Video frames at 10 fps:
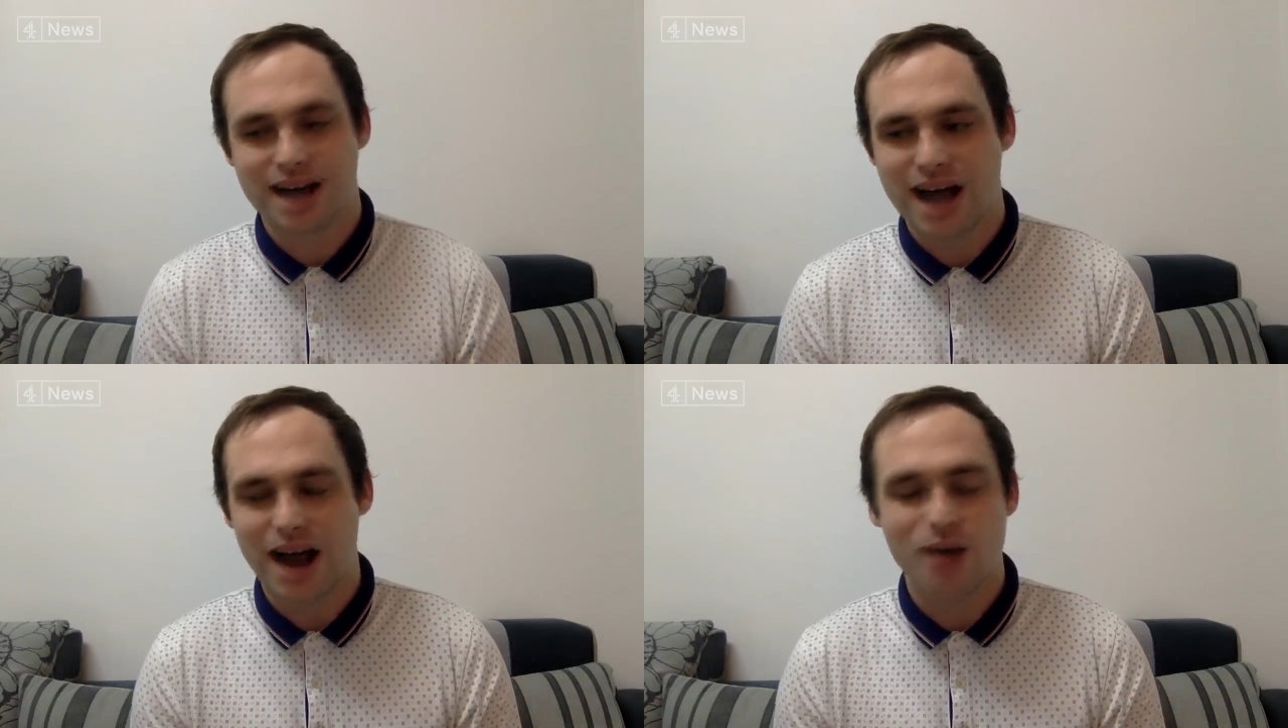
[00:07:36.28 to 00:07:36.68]

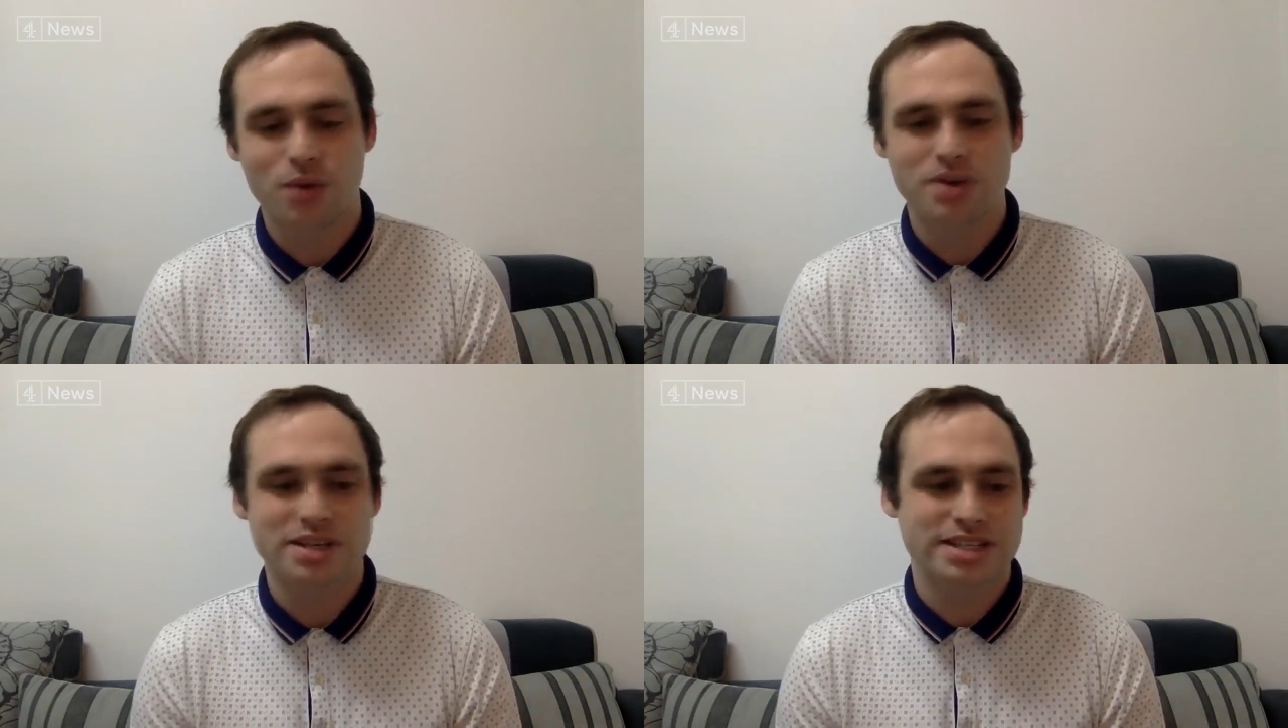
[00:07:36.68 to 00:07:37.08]
I
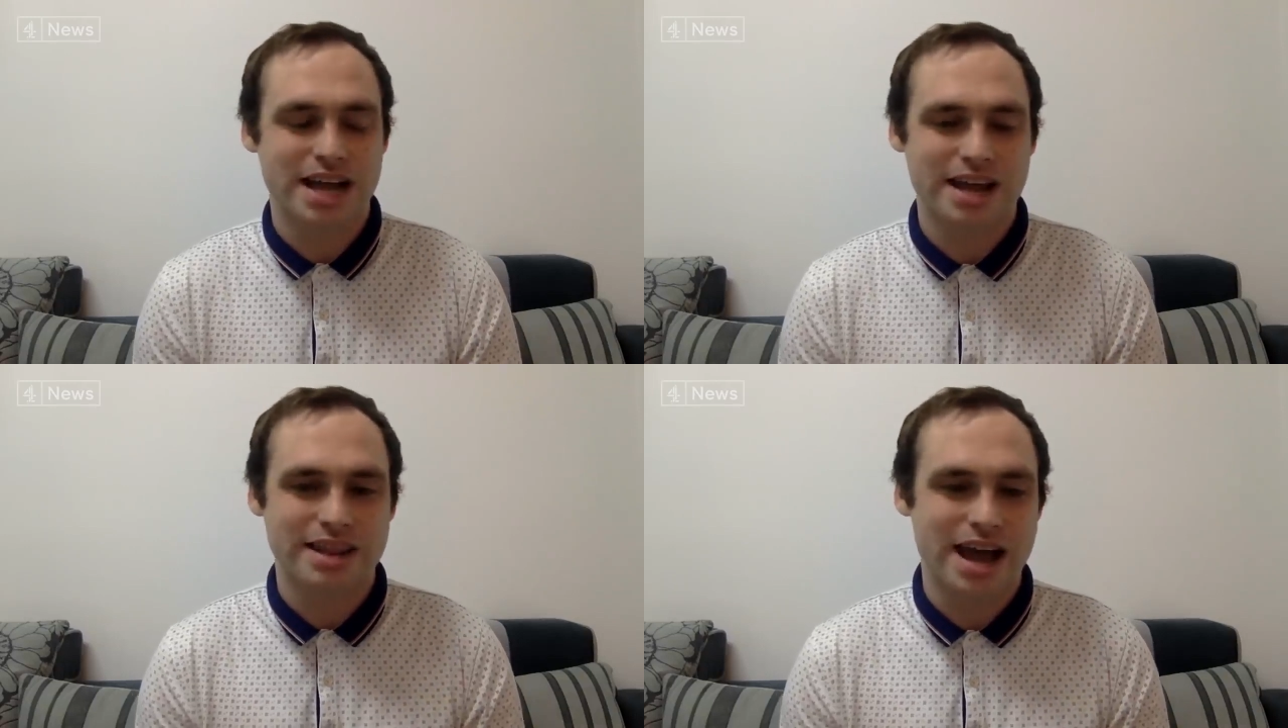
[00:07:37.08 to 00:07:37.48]
wouldn't
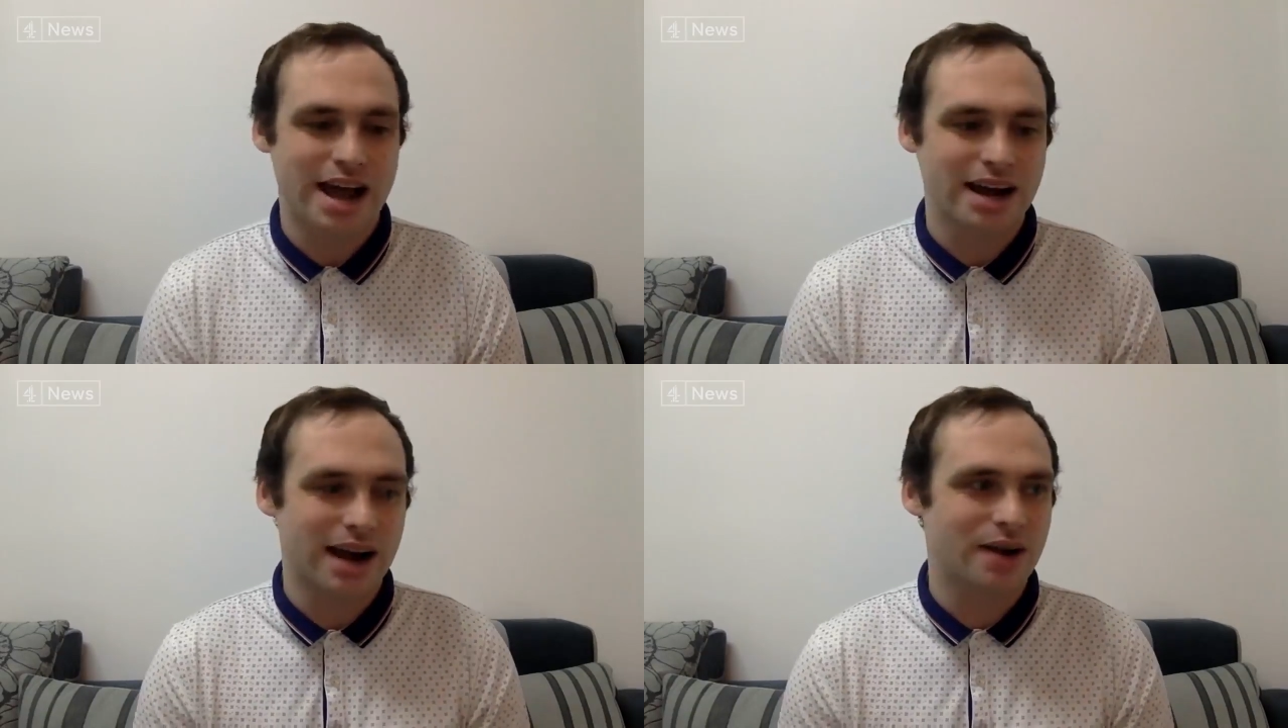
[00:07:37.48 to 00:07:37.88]
say
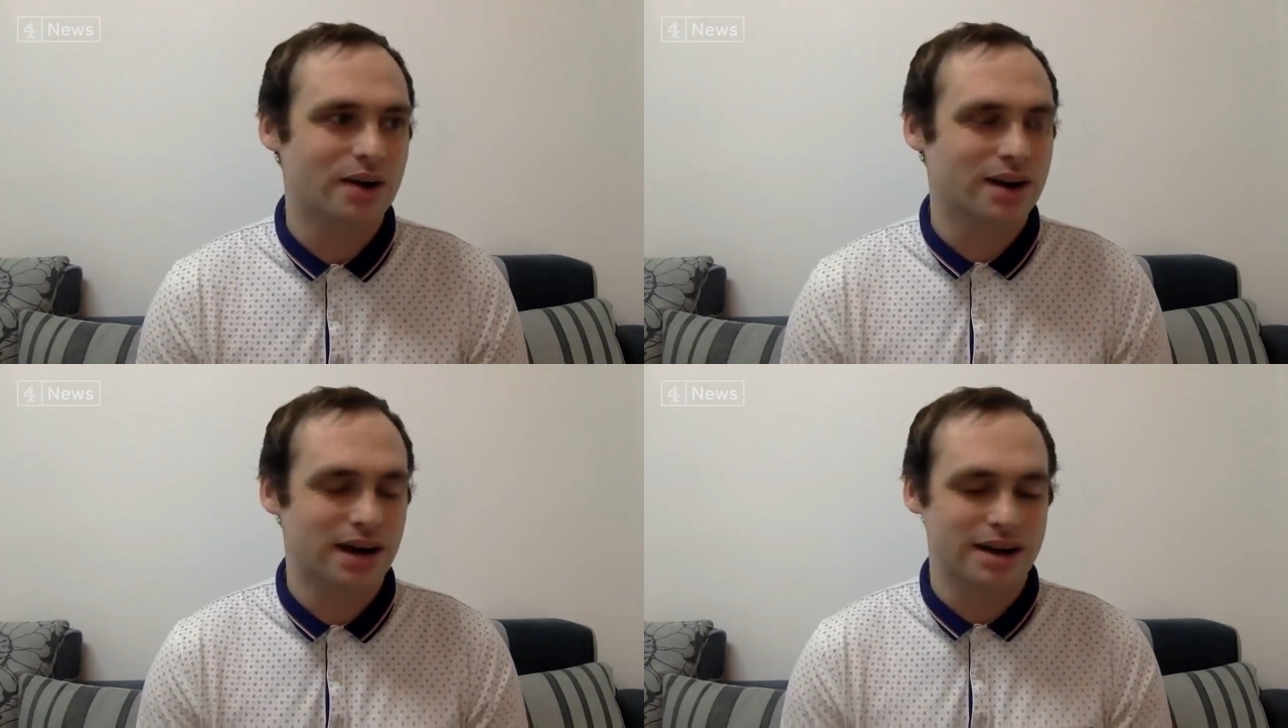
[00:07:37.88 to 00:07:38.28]
that.
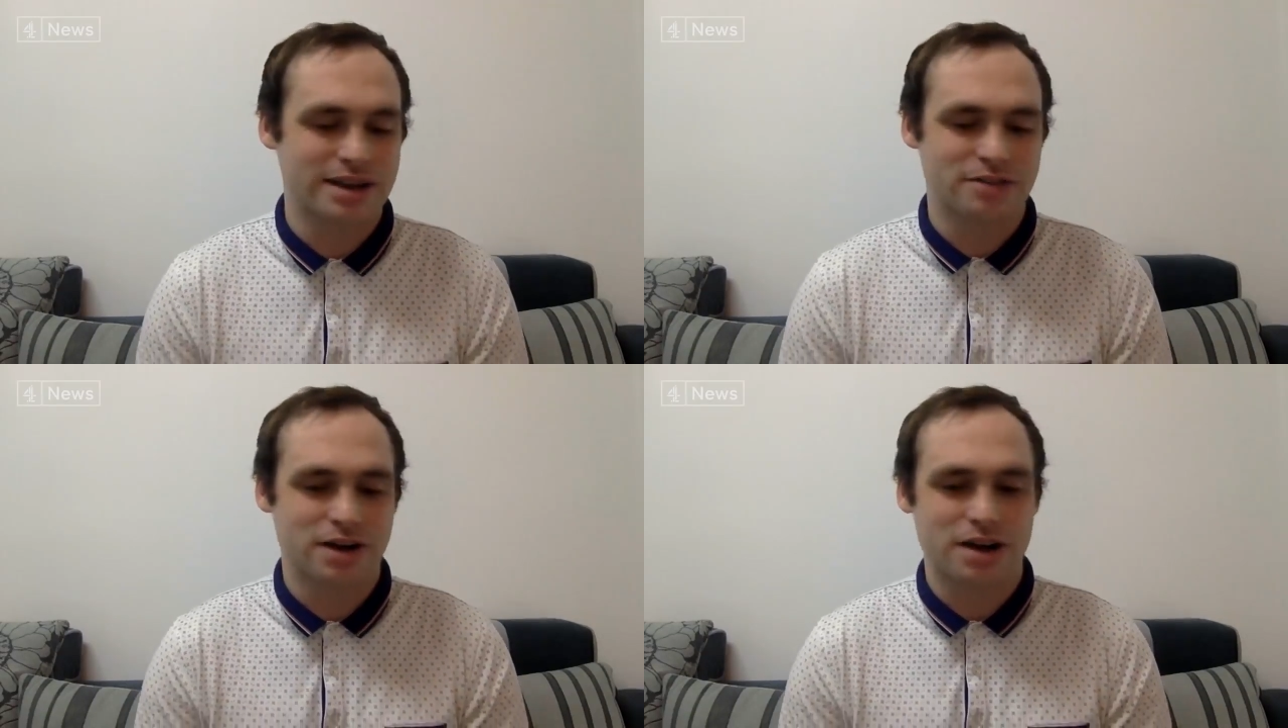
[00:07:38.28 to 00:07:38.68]

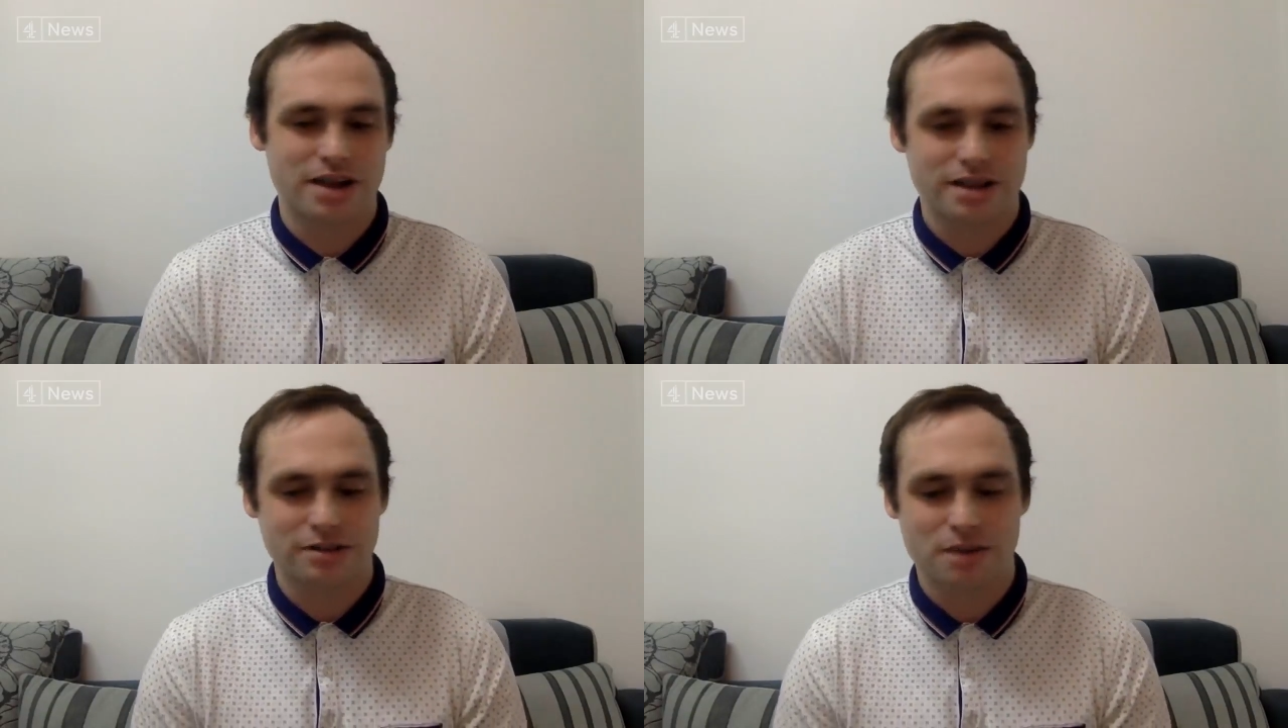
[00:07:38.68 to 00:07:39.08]
There
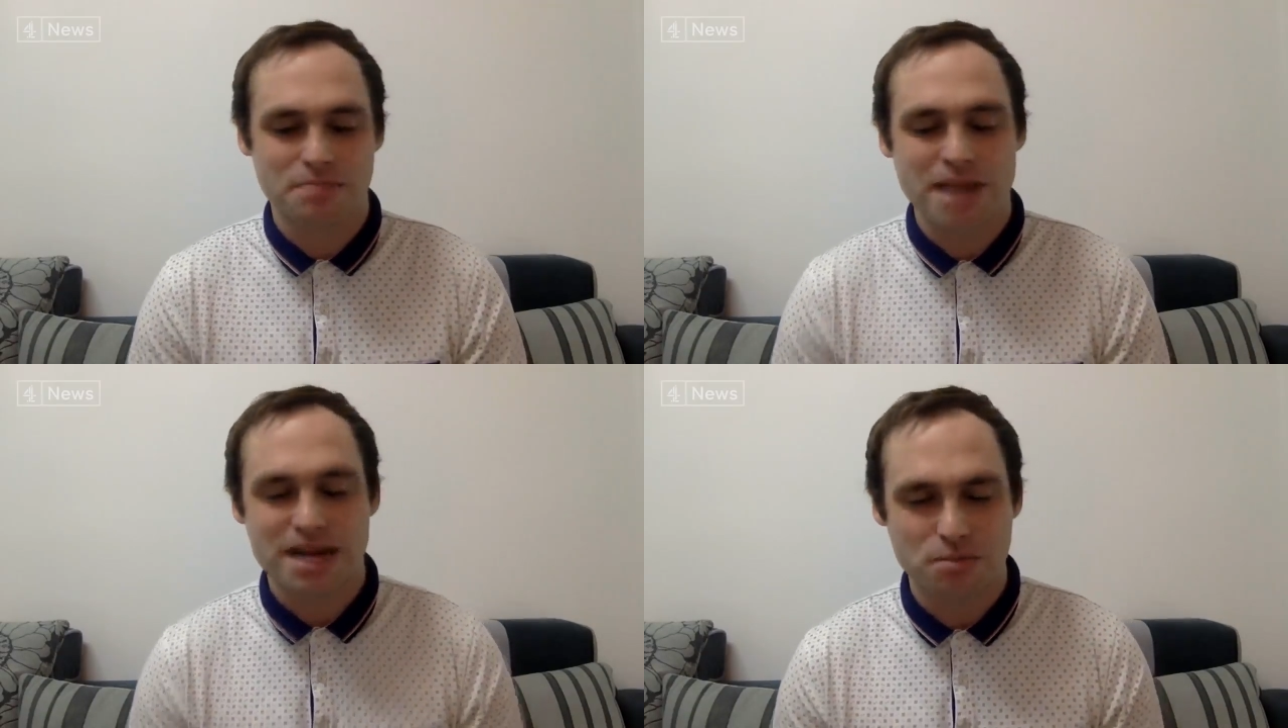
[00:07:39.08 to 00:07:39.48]
are
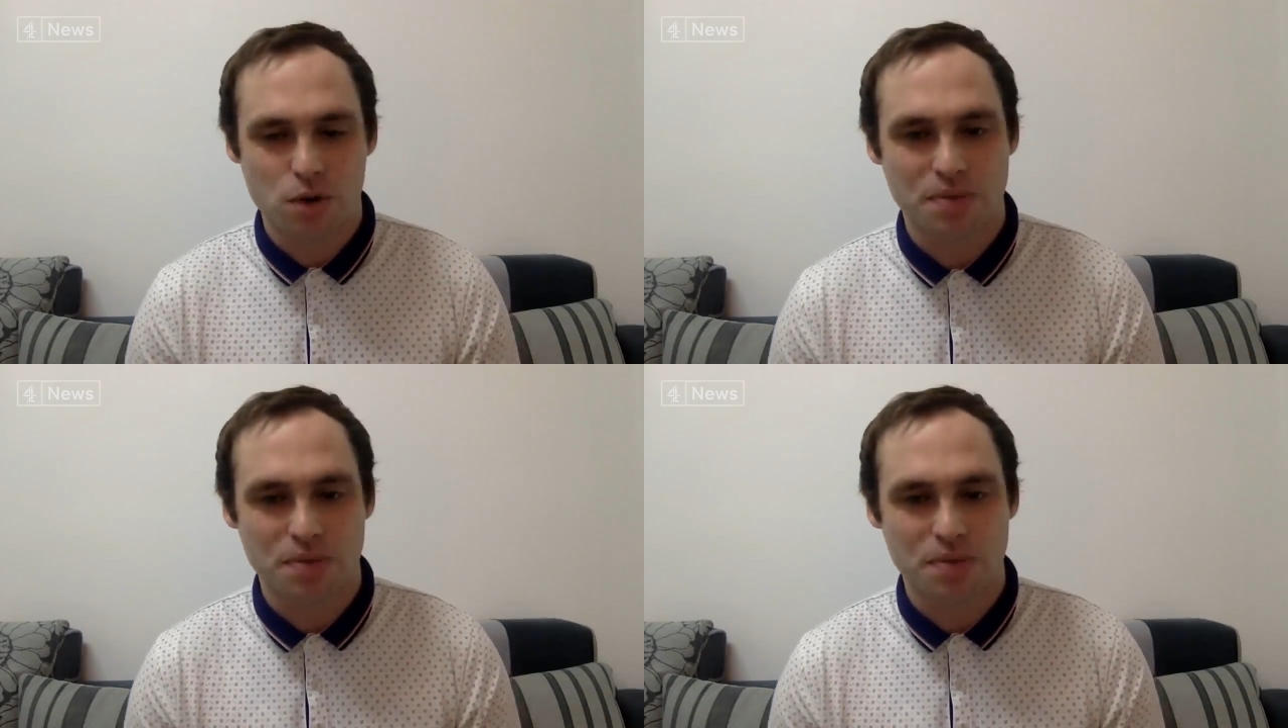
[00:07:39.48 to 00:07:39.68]
many more